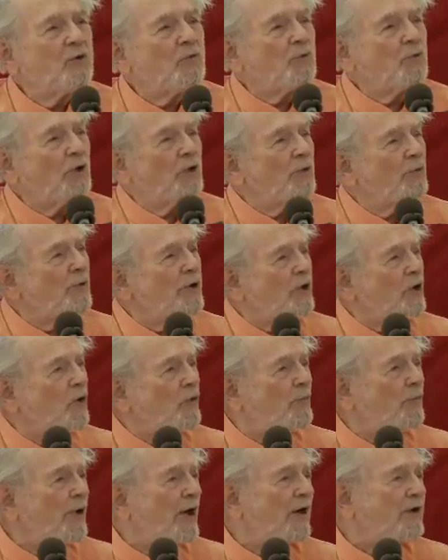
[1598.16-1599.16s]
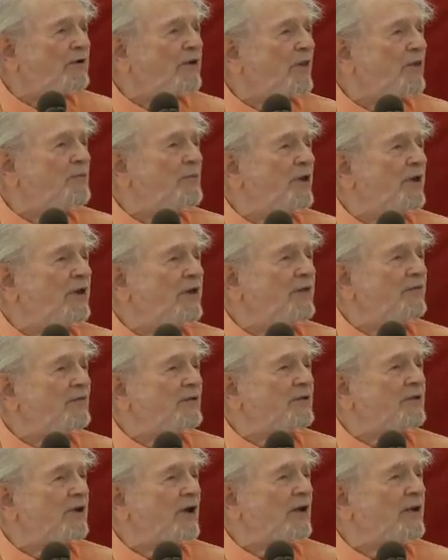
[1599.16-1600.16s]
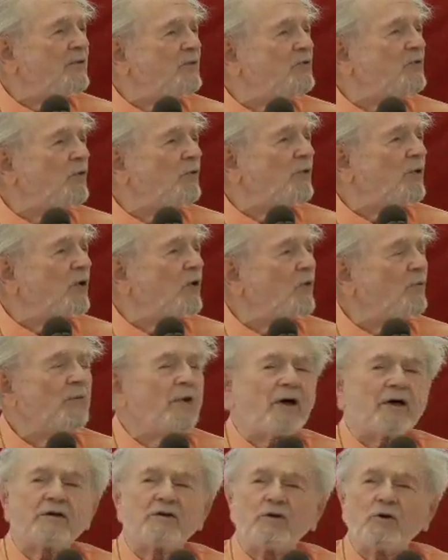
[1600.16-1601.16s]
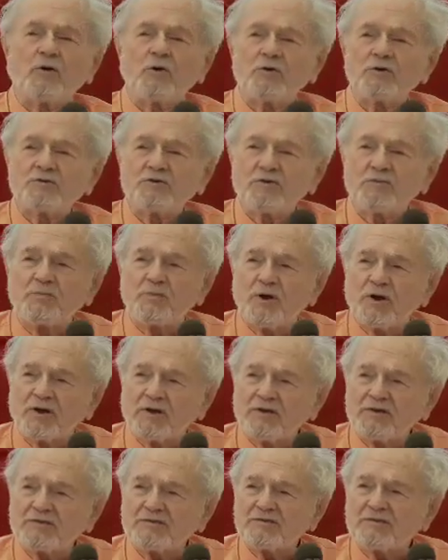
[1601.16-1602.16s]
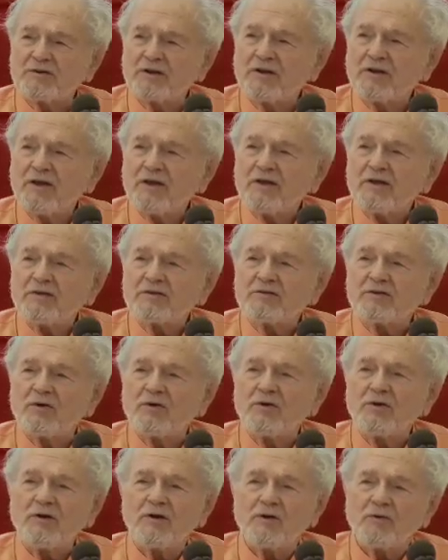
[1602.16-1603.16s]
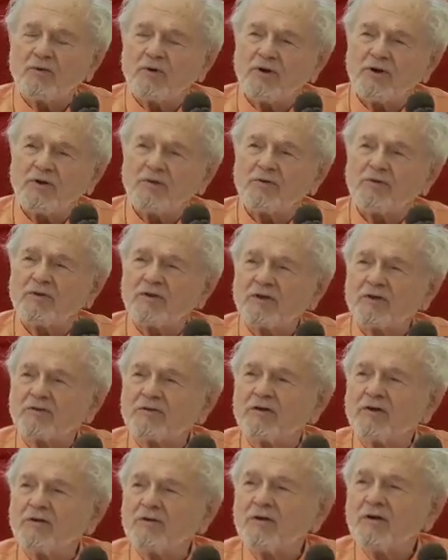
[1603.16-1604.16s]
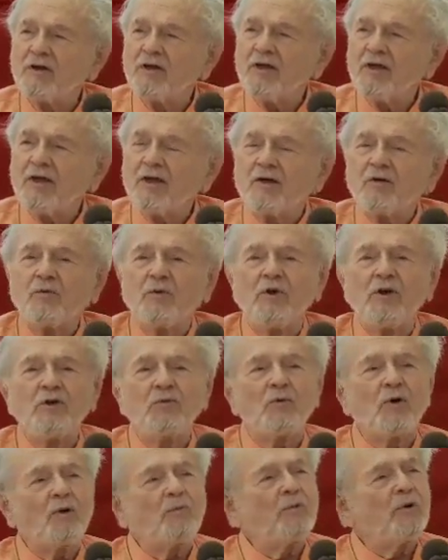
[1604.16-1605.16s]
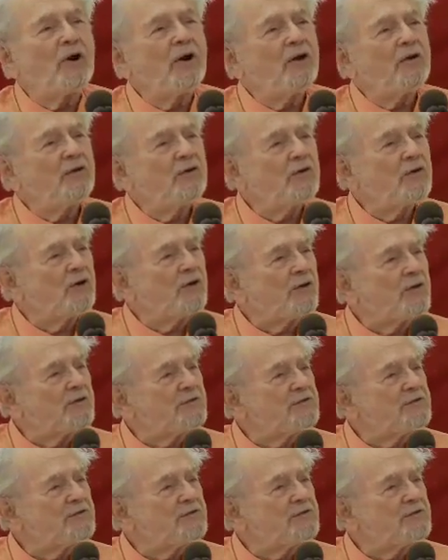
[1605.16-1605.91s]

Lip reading: Will we go back to the medieval times? Will we go back to horse and buggies and so on? No, I don't think so. We're in Dwapara Yuga.